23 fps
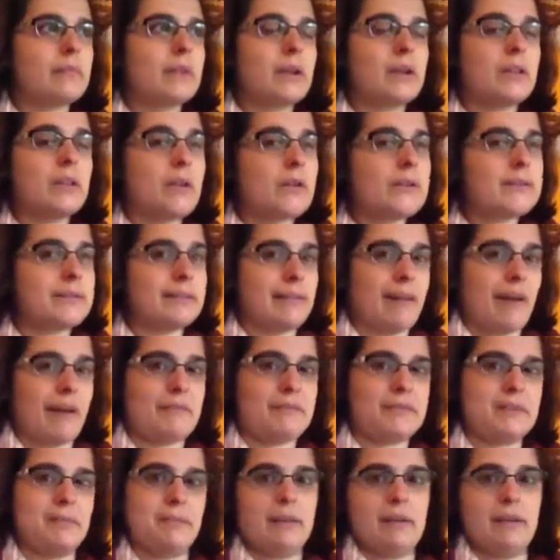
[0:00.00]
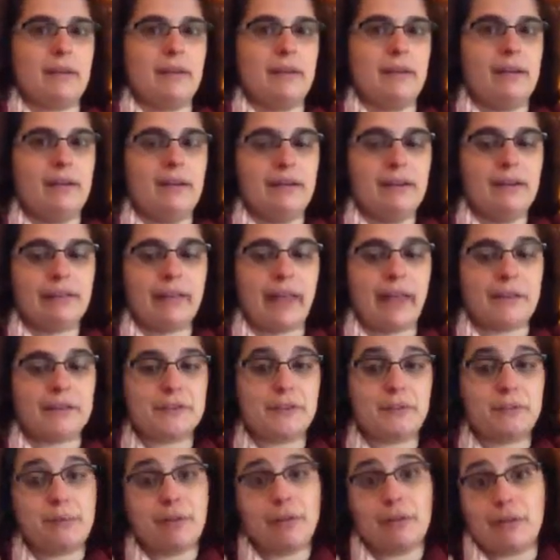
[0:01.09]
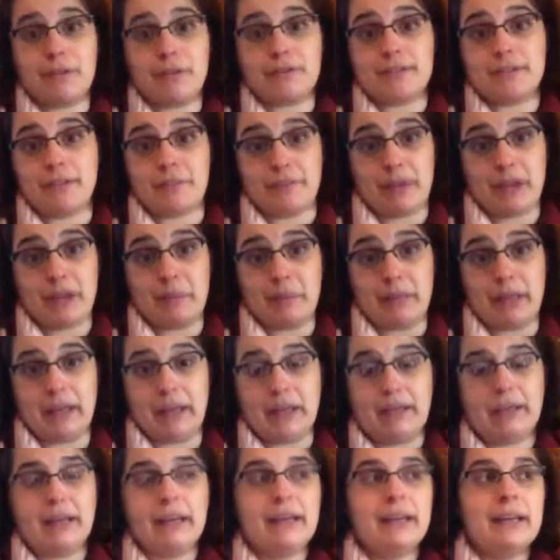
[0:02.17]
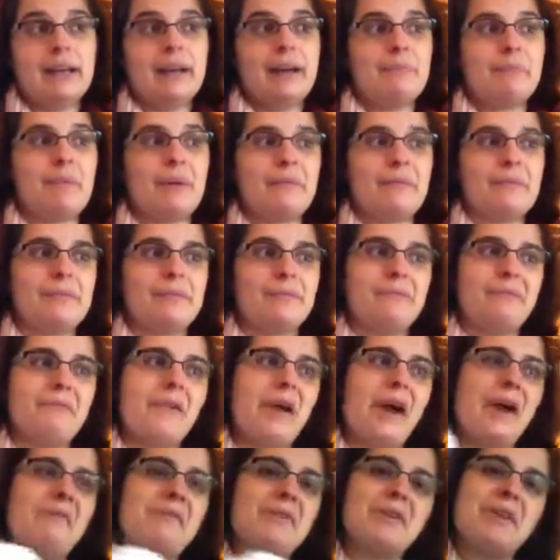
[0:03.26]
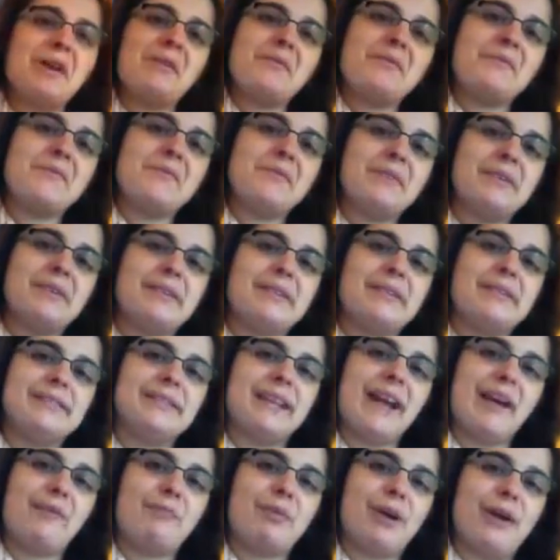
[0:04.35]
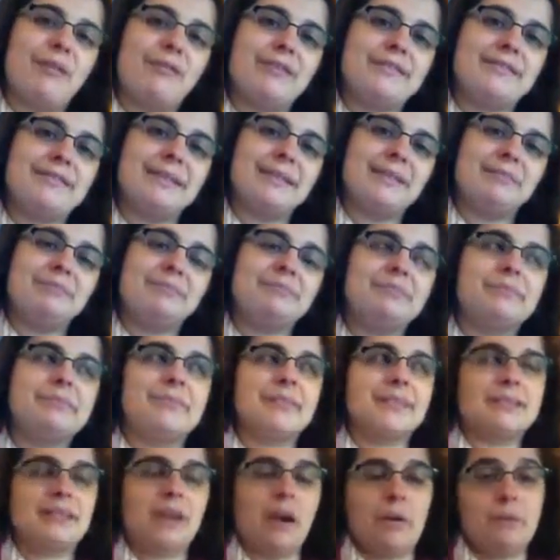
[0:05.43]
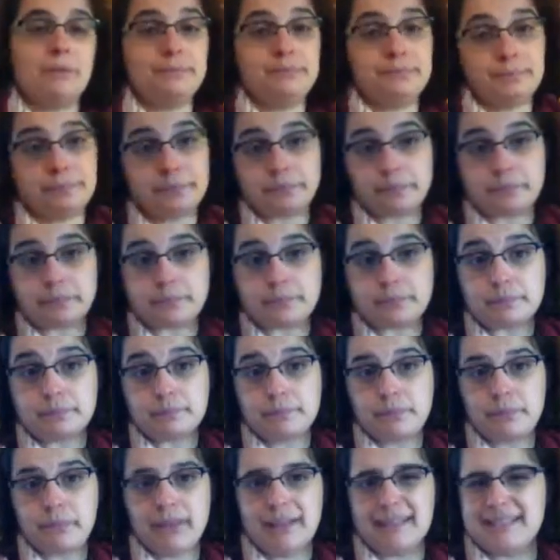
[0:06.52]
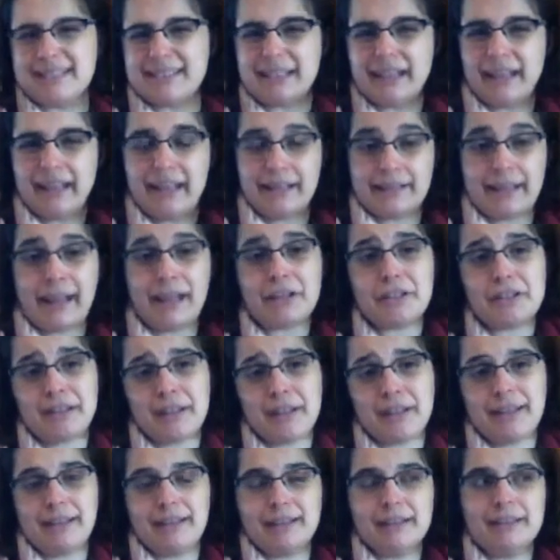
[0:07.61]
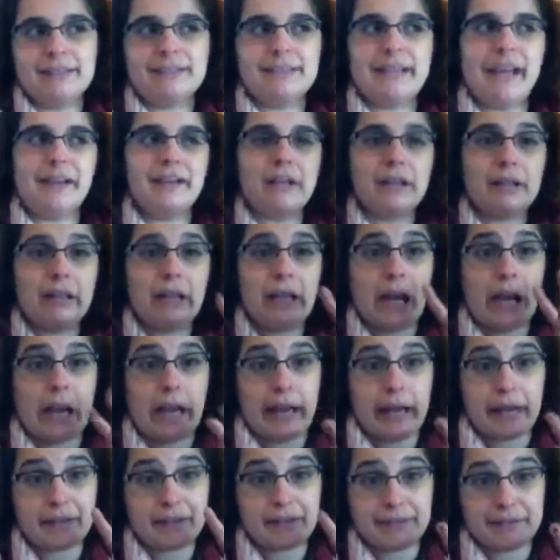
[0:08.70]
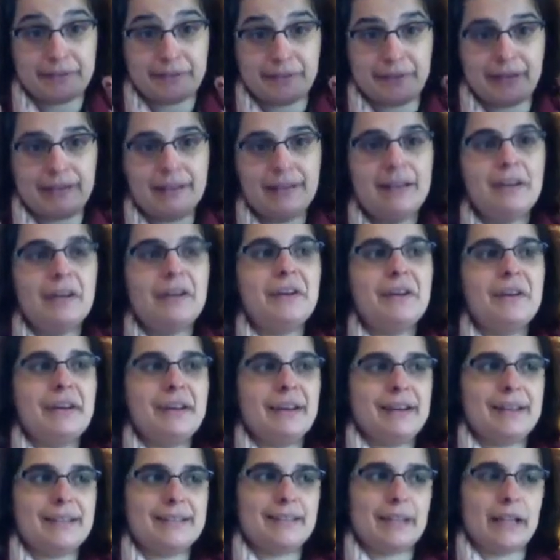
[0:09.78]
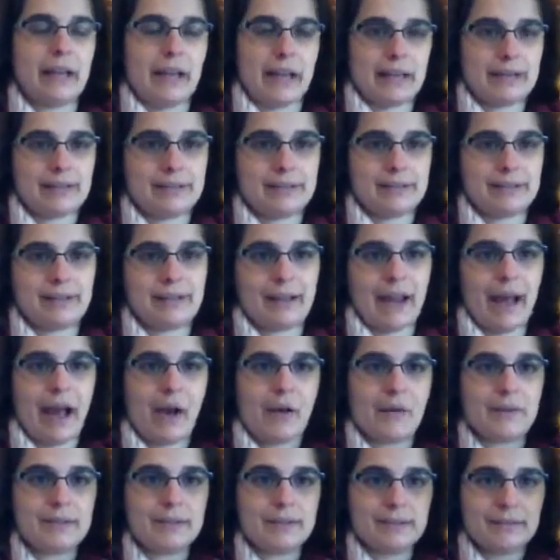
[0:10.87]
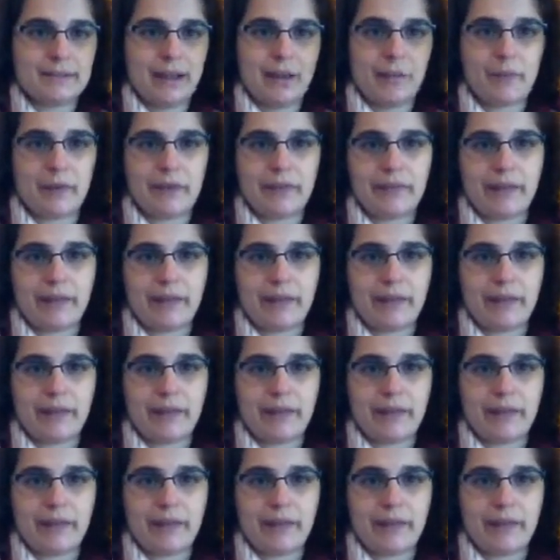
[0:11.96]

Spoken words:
close enough to be like super close to family, but far enough to have privacy. So it's actually technically next door, because the next house in one of